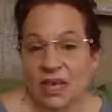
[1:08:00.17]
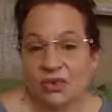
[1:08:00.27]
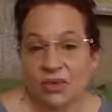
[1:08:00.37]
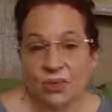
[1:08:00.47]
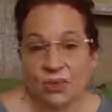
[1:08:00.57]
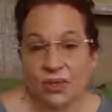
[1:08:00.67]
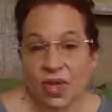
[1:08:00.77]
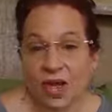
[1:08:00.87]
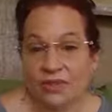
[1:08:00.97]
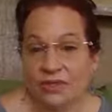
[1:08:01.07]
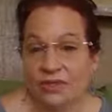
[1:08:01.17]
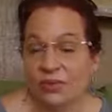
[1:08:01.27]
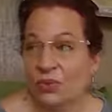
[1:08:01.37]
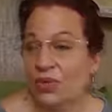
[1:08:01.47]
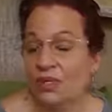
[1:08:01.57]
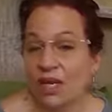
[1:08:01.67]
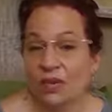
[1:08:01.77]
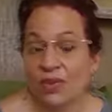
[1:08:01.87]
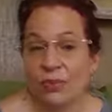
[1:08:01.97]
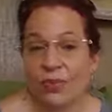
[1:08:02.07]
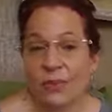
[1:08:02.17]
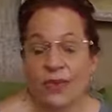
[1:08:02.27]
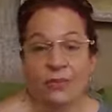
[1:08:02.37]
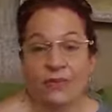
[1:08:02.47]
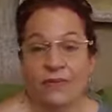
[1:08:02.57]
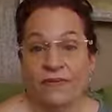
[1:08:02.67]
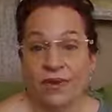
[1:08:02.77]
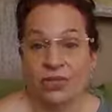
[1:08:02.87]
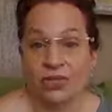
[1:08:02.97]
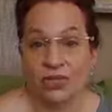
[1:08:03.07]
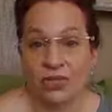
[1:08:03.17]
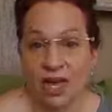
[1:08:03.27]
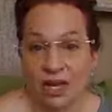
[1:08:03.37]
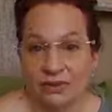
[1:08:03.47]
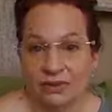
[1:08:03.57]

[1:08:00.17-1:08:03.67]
had normal knives until one day Greg bought me a professional knife.